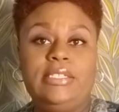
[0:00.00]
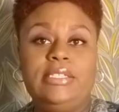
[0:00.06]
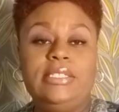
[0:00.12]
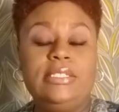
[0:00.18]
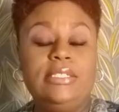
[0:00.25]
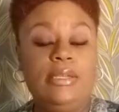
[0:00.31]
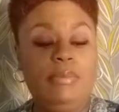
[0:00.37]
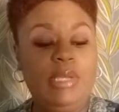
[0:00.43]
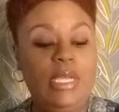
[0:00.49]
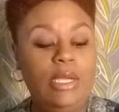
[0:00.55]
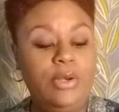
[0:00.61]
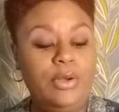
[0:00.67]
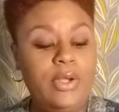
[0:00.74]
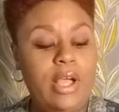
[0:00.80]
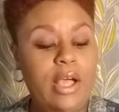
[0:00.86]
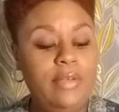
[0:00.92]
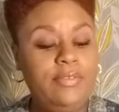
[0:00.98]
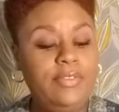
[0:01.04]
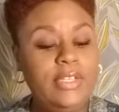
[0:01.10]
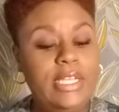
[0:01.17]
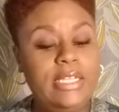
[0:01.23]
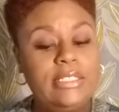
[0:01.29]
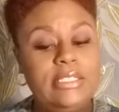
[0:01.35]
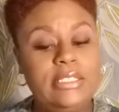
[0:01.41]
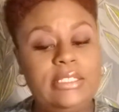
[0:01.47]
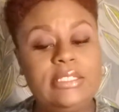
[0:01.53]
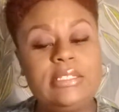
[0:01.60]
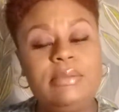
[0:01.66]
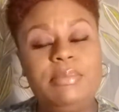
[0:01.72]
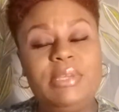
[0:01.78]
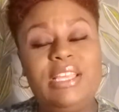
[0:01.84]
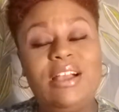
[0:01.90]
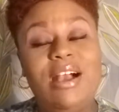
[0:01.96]
This could be inner conflict. This could
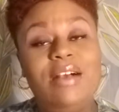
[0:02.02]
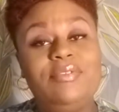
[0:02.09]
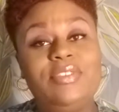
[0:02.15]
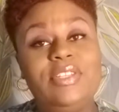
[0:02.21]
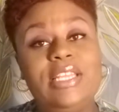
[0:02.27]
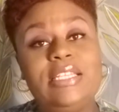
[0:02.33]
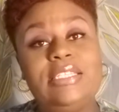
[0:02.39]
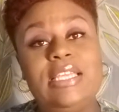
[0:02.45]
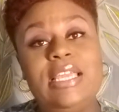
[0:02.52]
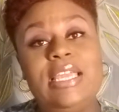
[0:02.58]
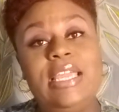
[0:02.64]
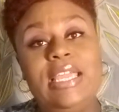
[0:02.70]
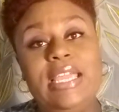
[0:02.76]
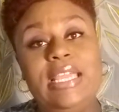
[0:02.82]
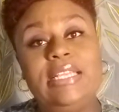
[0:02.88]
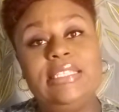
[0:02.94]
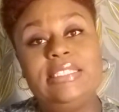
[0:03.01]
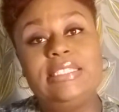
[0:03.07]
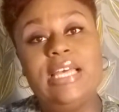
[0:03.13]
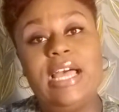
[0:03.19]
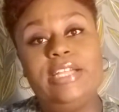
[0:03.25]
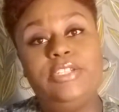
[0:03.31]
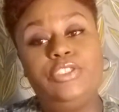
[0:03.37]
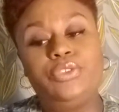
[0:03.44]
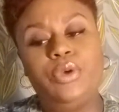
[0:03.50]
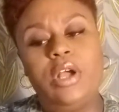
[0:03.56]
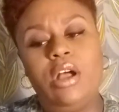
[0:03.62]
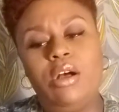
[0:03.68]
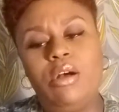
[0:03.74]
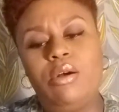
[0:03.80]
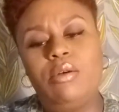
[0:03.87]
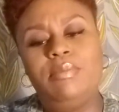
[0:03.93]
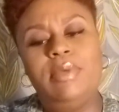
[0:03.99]
be conflict inside your
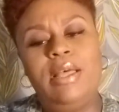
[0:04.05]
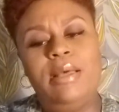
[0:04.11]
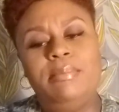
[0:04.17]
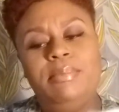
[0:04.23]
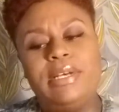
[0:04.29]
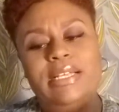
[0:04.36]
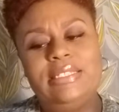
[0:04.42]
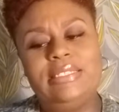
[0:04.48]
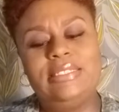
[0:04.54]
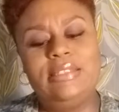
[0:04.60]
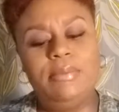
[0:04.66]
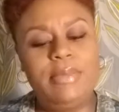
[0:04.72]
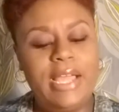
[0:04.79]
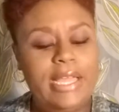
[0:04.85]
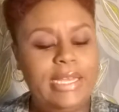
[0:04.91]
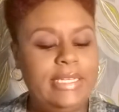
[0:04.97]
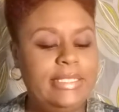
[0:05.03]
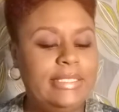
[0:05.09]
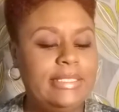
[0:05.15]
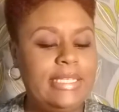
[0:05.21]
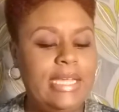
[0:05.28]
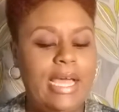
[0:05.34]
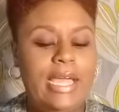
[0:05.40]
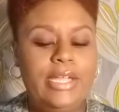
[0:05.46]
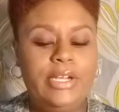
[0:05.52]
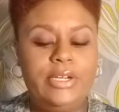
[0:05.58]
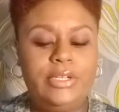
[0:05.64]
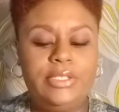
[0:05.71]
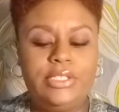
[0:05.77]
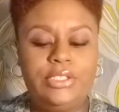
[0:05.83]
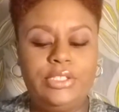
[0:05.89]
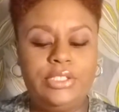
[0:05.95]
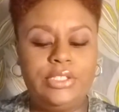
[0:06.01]
home. But somebody is tired.
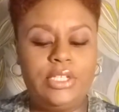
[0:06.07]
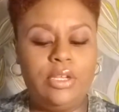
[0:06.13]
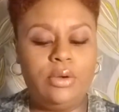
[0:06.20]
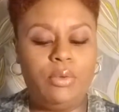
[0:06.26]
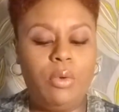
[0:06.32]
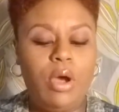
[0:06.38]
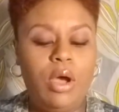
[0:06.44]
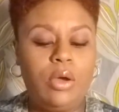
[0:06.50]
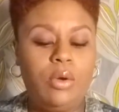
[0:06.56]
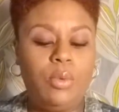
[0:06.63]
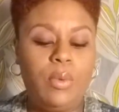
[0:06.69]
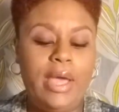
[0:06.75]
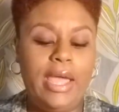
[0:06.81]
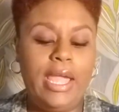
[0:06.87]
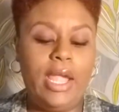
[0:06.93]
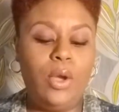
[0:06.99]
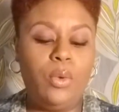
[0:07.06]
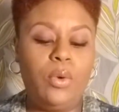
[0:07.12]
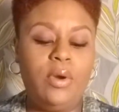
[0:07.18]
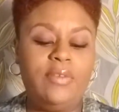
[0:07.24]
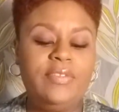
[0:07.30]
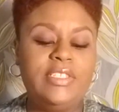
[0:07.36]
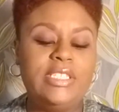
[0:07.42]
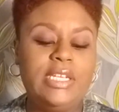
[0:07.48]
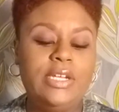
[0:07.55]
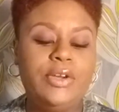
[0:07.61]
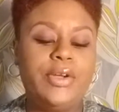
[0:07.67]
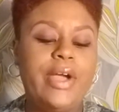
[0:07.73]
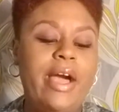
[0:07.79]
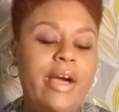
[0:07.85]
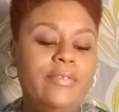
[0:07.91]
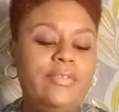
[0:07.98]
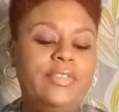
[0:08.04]
They're just going to walk away. Or if it's inner
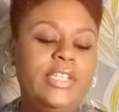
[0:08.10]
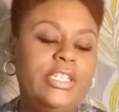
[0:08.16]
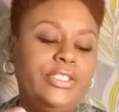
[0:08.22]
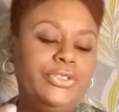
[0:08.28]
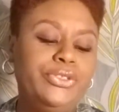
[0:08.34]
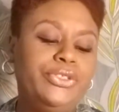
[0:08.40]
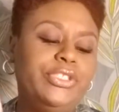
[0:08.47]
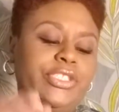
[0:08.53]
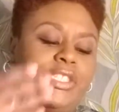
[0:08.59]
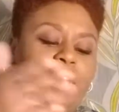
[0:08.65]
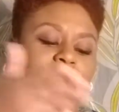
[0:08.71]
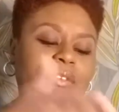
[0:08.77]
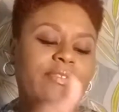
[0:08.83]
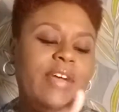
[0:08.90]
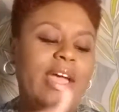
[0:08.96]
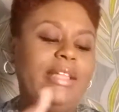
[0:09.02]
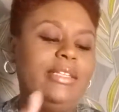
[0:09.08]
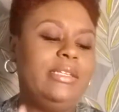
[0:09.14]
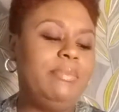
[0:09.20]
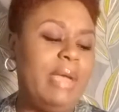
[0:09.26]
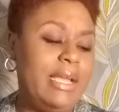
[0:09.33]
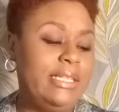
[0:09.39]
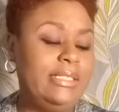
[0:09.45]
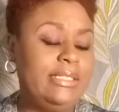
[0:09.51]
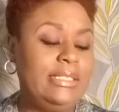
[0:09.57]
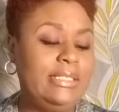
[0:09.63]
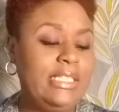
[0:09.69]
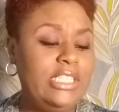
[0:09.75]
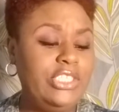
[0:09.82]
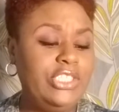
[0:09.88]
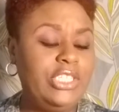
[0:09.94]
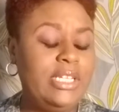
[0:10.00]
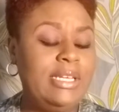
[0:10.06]
conflict, you're just going to finally make a
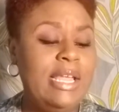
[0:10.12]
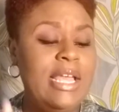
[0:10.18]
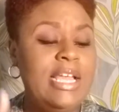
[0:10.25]
decision